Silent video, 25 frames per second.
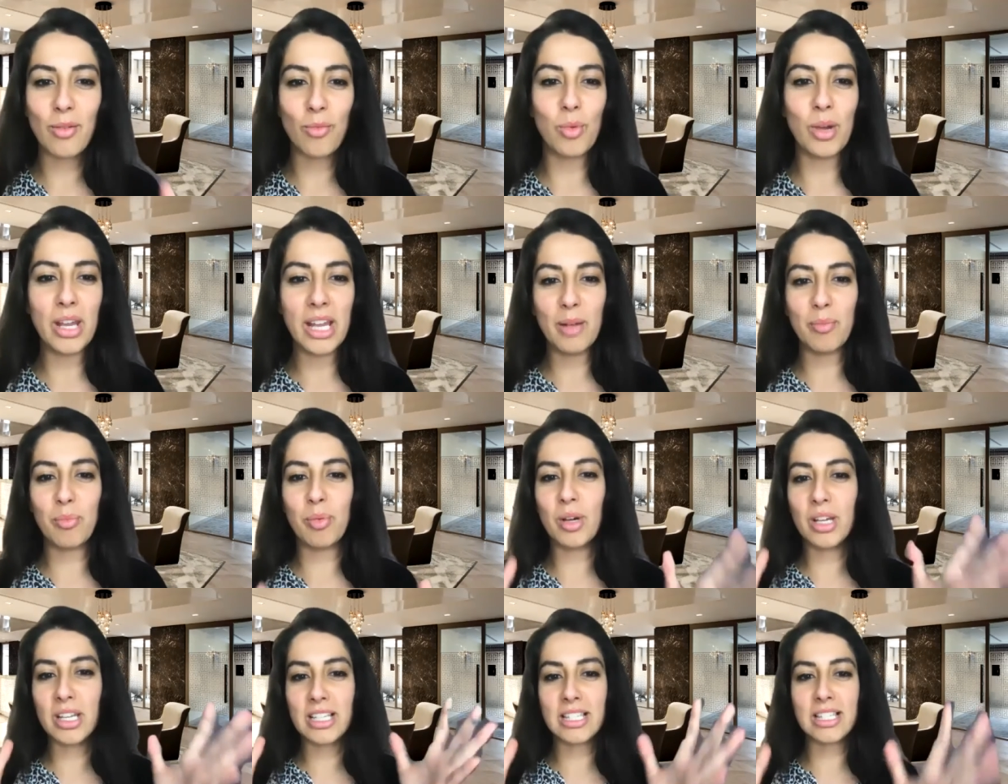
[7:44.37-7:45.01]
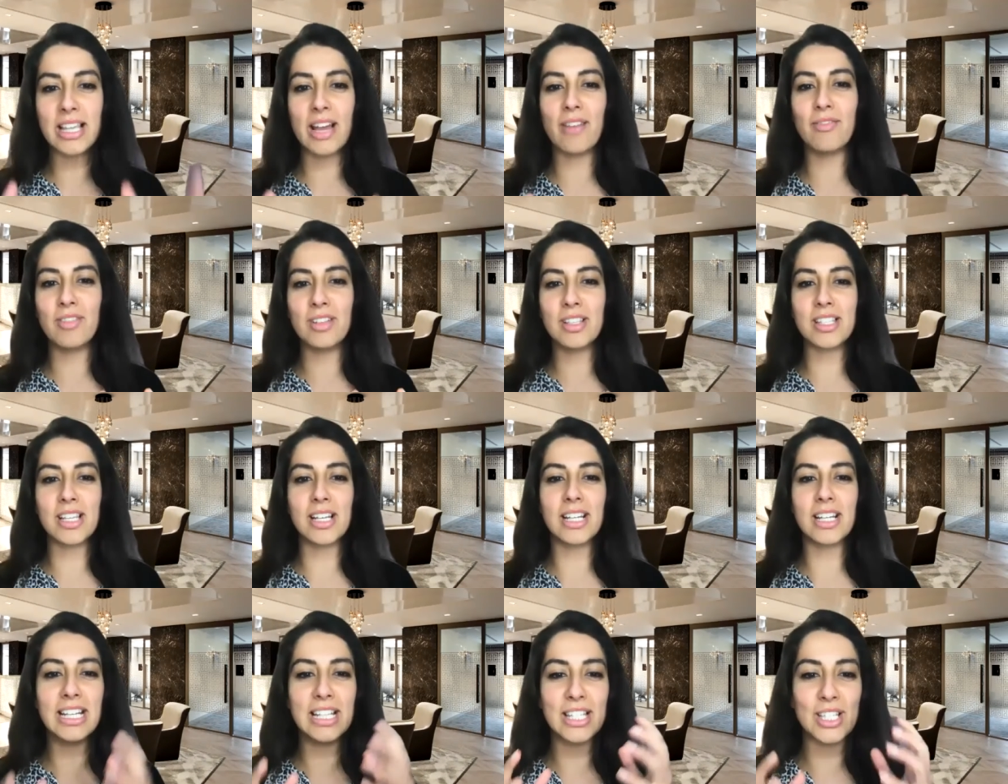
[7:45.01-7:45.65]
week put your sevens
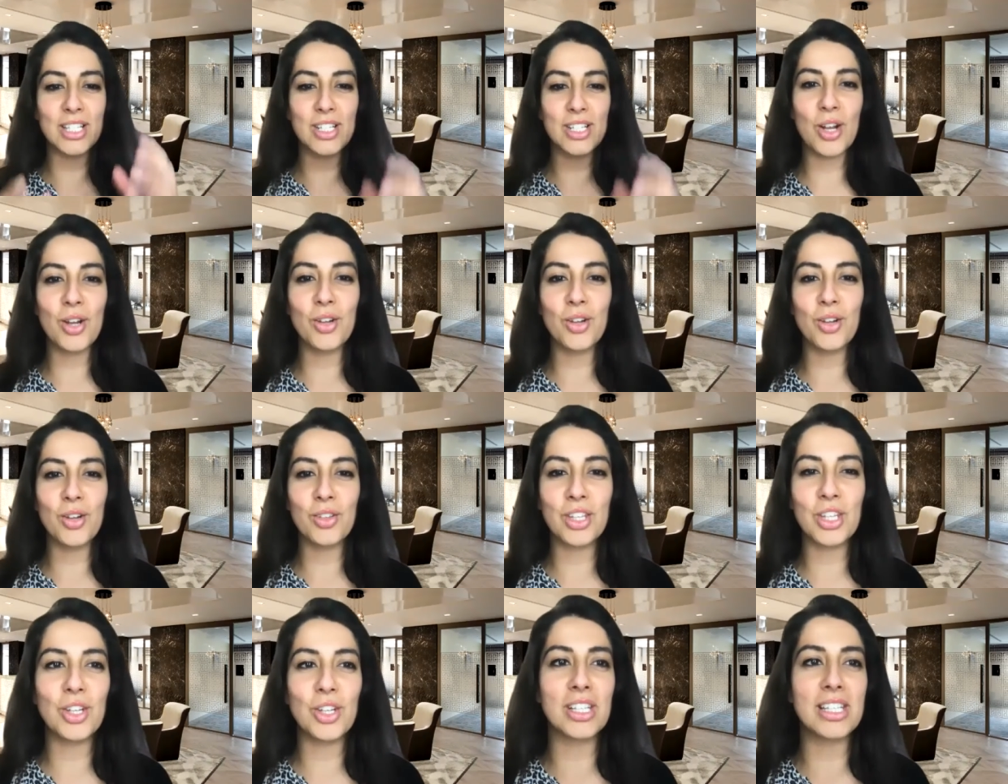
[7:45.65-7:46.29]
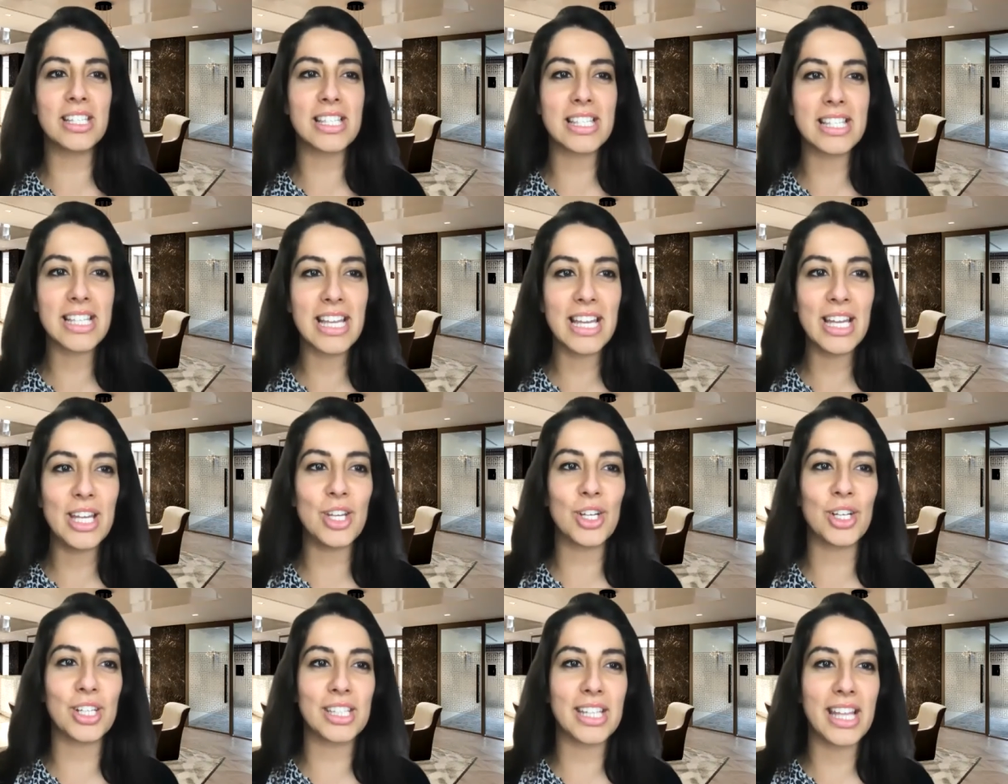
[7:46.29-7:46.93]
i need to know that you can see
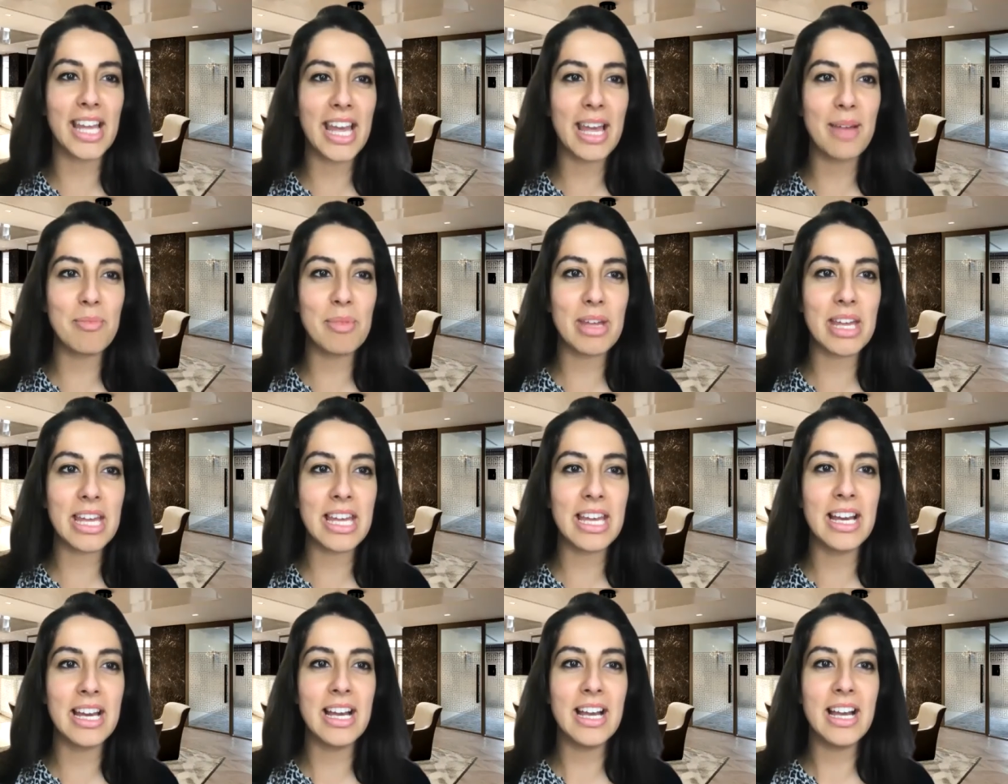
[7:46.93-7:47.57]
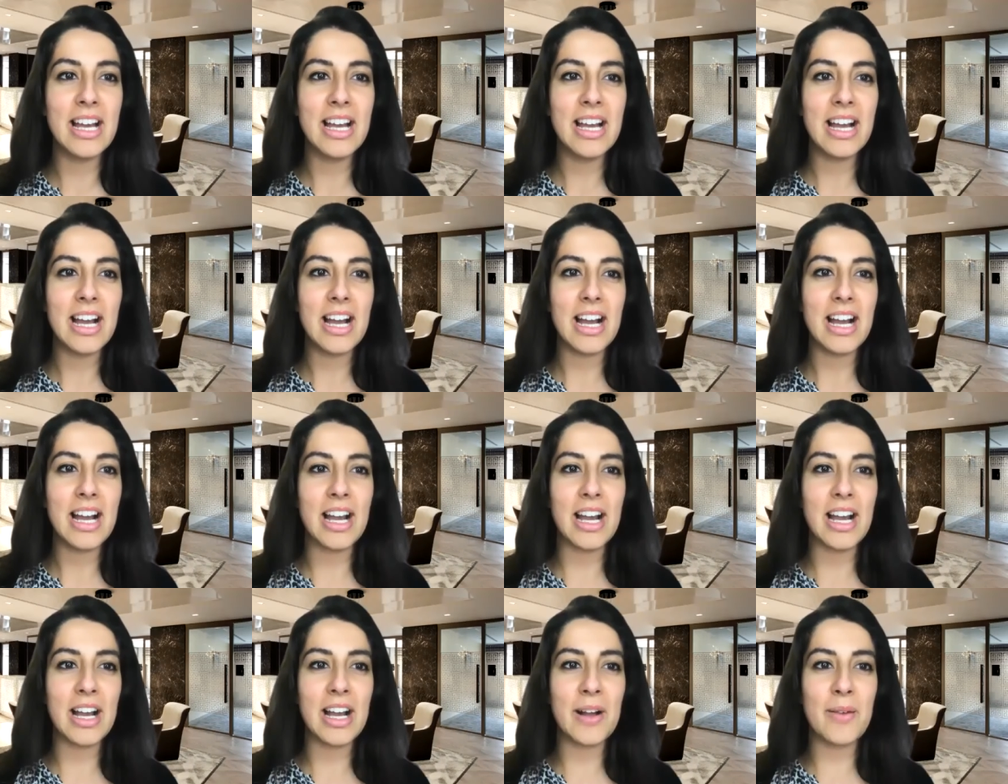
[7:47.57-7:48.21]
you can hear me
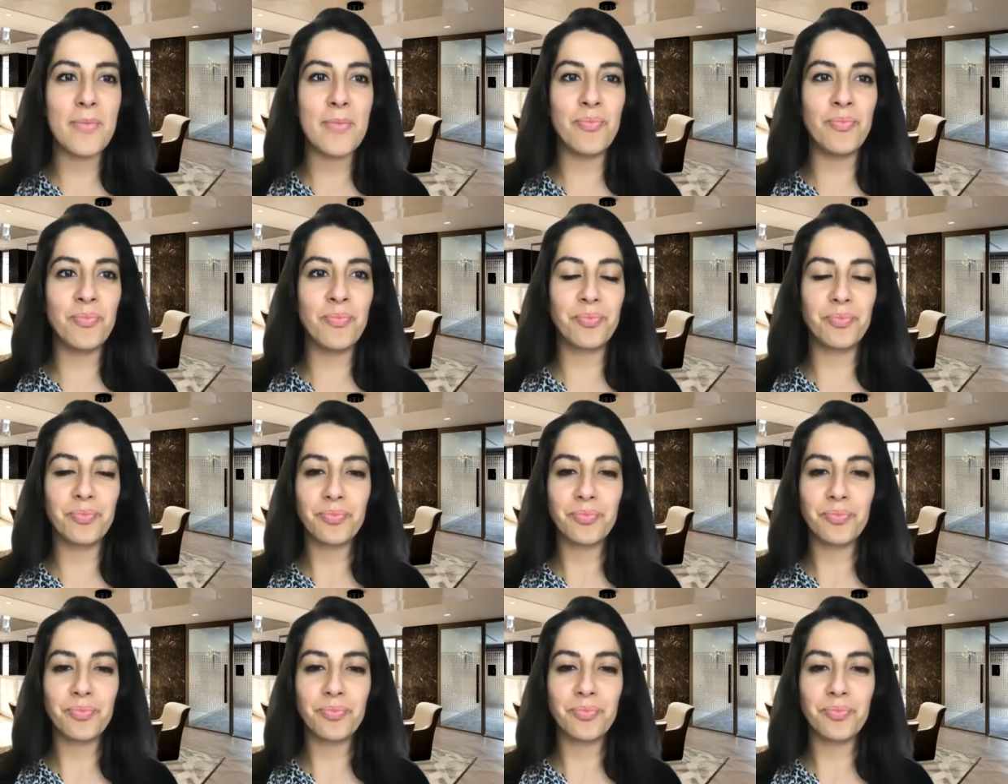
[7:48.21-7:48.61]
um,